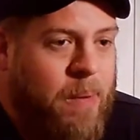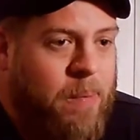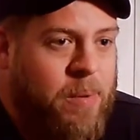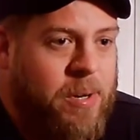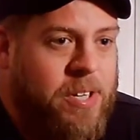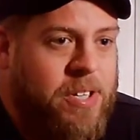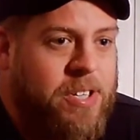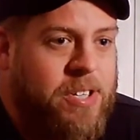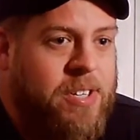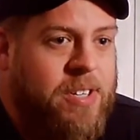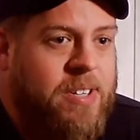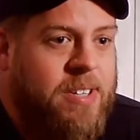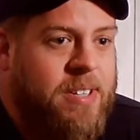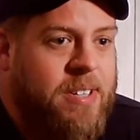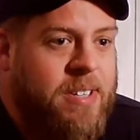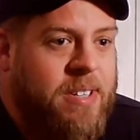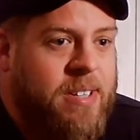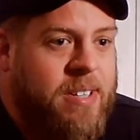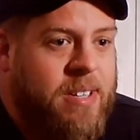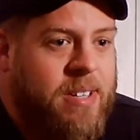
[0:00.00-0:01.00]
which
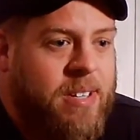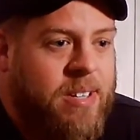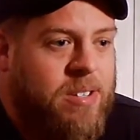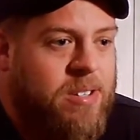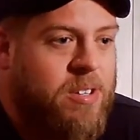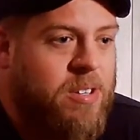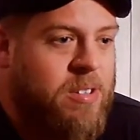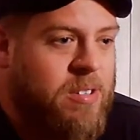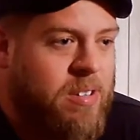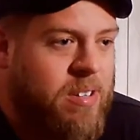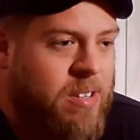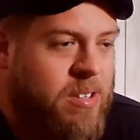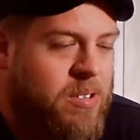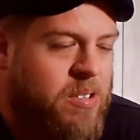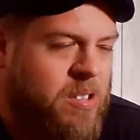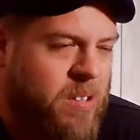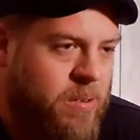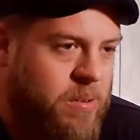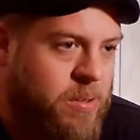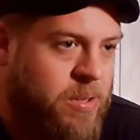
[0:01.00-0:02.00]
was
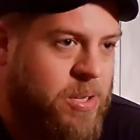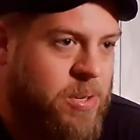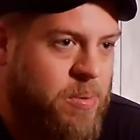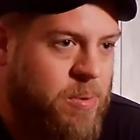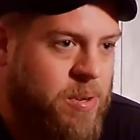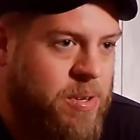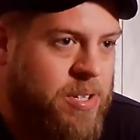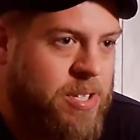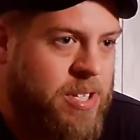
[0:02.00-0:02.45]
it's a little shorter